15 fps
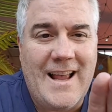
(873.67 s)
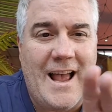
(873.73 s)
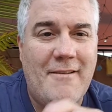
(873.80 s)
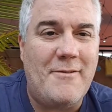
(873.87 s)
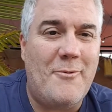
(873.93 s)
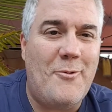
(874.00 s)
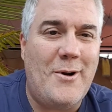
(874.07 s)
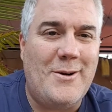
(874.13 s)

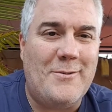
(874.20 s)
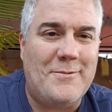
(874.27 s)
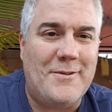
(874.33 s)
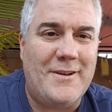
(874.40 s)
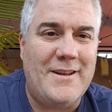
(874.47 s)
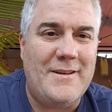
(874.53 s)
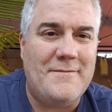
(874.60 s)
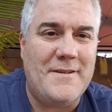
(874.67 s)
Have a
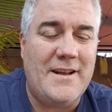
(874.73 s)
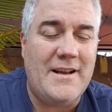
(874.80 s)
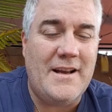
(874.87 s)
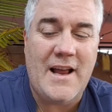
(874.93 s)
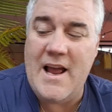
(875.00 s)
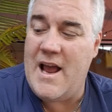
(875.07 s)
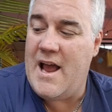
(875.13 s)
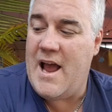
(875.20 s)
wonderful evening.
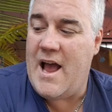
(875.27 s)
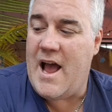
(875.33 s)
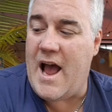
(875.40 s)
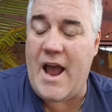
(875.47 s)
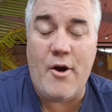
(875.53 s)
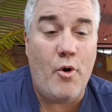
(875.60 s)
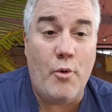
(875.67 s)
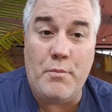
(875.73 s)

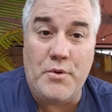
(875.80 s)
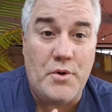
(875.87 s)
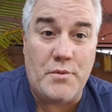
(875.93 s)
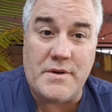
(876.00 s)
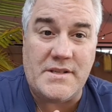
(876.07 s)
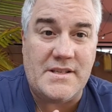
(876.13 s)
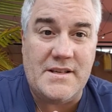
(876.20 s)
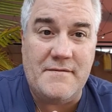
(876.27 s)
I hope you
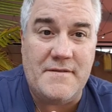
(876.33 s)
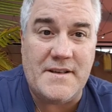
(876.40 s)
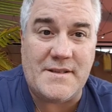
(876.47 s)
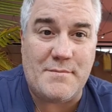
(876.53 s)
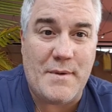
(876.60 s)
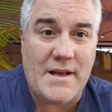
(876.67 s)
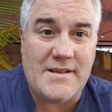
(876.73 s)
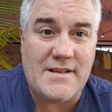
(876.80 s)
receive
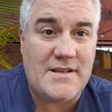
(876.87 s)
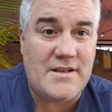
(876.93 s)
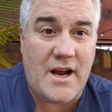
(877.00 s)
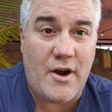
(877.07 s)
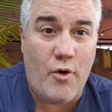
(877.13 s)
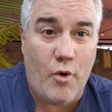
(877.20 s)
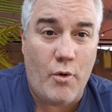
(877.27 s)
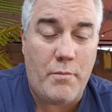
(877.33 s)
this message.
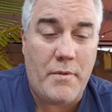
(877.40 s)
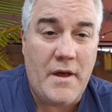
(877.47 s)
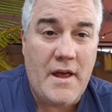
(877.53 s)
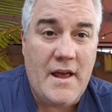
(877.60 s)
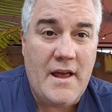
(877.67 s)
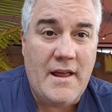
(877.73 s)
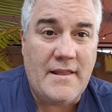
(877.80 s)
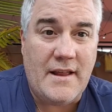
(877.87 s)
I hope
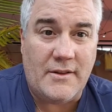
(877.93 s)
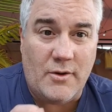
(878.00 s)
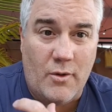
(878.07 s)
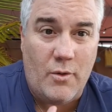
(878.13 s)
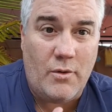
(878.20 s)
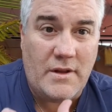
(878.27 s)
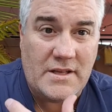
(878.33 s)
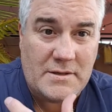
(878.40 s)
that the
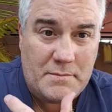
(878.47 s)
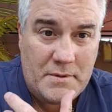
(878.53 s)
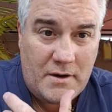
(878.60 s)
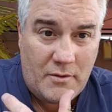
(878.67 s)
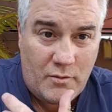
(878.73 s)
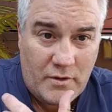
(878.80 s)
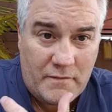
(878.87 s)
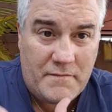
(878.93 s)
Holy
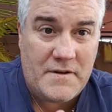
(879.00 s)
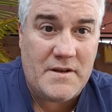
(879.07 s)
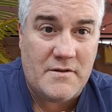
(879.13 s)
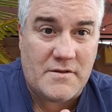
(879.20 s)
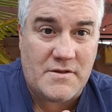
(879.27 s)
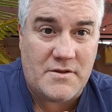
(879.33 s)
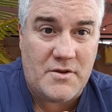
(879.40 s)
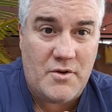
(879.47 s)
Spirit
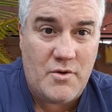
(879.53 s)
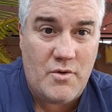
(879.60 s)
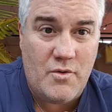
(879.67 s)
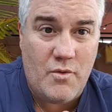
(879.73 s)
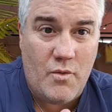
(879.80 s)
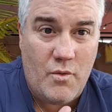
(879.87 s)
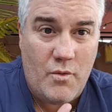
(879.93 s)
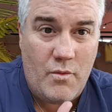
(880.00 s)
reveals to
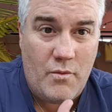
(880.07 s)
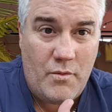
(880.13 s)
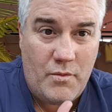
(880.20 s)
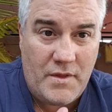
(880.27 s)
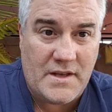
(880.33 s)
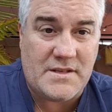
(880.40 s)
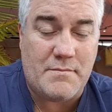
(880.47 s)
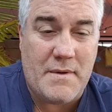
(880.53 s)
you
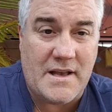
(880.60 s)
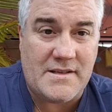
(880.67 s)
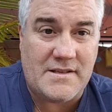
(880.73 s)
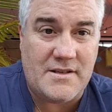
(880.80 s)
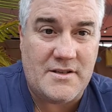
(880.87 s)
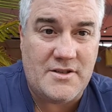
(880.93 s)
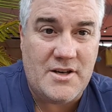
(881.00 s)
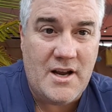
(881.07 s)
this
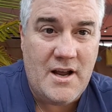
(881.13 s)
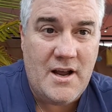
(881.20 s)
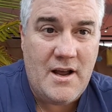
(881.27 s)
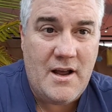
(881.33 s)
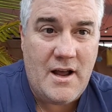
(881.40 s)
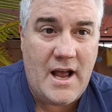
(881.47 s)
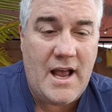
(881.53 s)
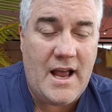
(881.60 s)
message.
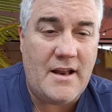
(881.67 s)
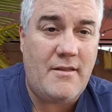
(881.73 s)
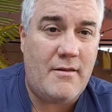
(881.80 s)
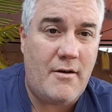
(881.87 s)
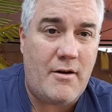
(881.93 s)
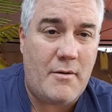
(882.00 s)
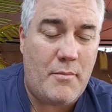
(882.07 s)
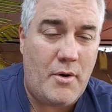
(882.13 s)
I had
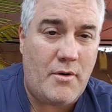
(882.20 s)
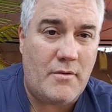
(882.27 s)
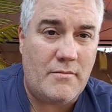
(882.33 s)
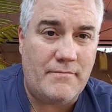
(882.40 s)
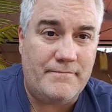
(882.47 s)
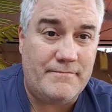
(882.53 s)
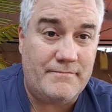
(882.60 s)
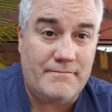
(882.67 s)
thought about
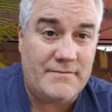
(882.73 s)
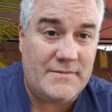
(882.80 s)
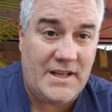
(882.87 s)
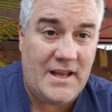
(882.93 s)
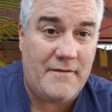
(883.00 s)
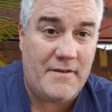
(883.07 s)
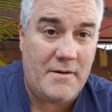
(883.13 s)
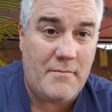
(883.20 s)

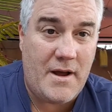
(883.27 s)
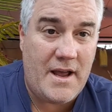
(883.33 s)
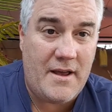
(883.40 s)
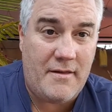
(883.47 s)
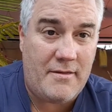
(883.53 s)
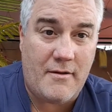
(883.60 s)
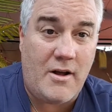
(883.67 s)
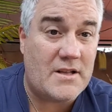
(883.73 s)
giving
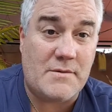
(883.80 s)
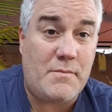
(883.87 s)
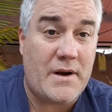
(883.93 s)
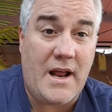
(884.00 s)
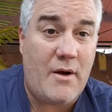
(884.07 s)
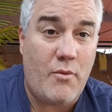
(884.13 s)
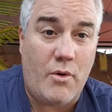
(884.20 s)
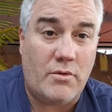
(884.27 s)
my thoughts,
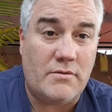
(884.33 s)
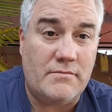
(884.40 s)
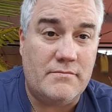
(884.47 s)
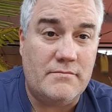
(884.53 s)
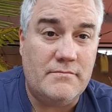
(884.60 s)
but I won't.